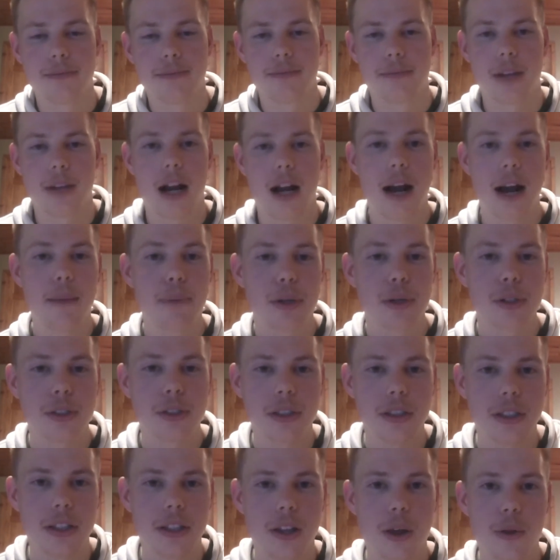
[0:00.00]
I personally
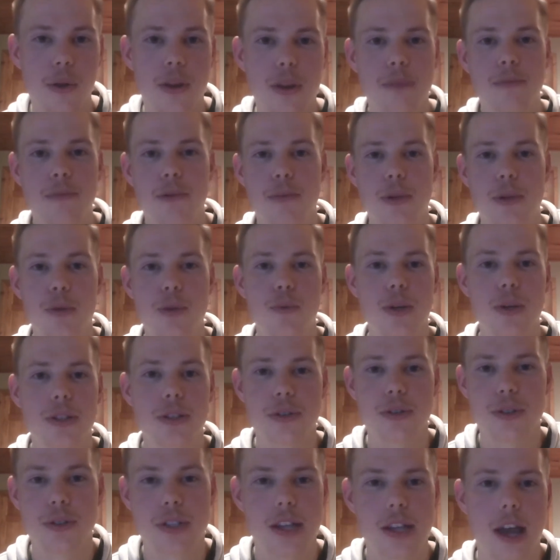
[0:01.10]
know them to be
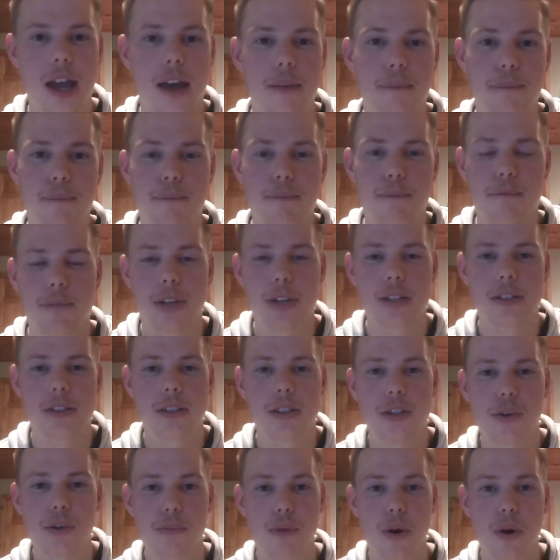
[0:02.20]
wizards at fixing your
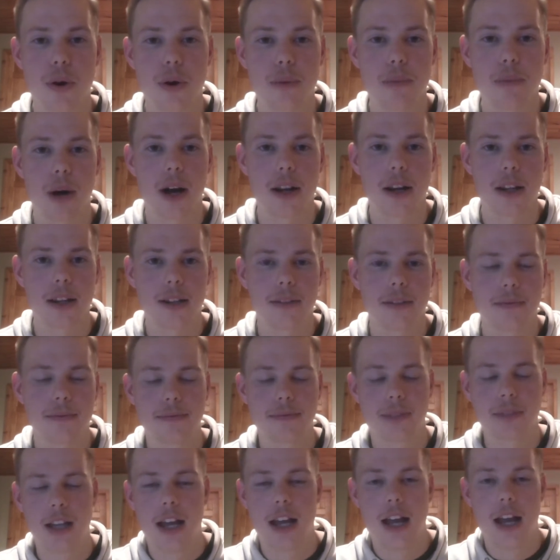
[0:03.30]
broken body.
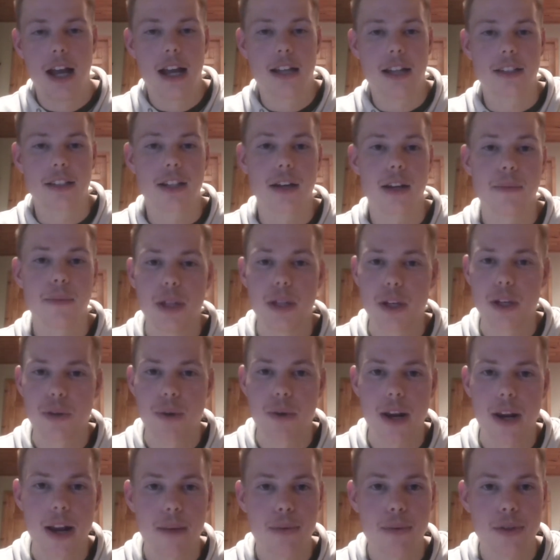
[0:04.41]
It's going to be a great
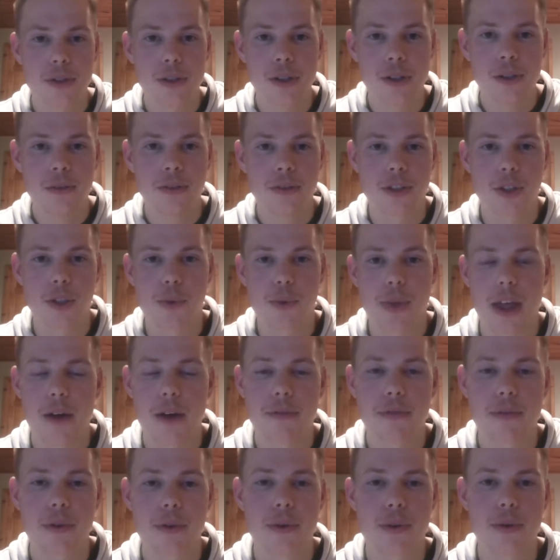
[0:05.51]
episode, so without
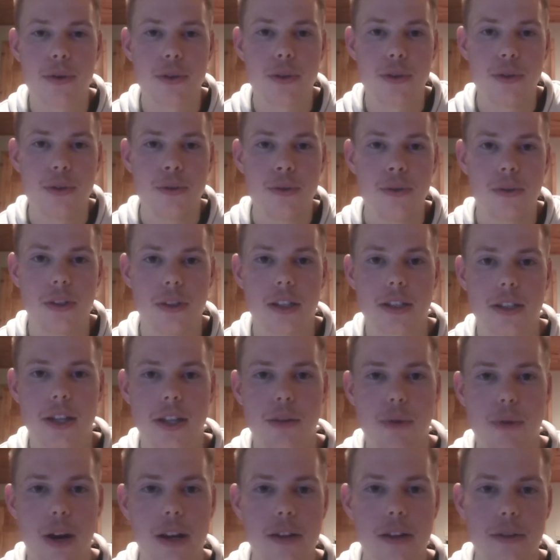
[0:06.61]
further ado, let's get right
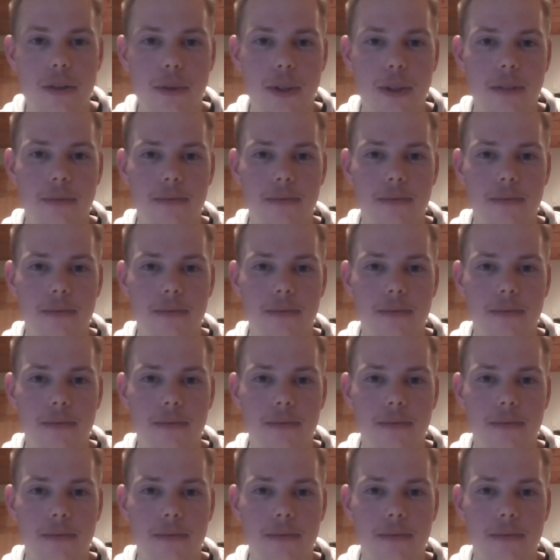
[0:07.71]
into it.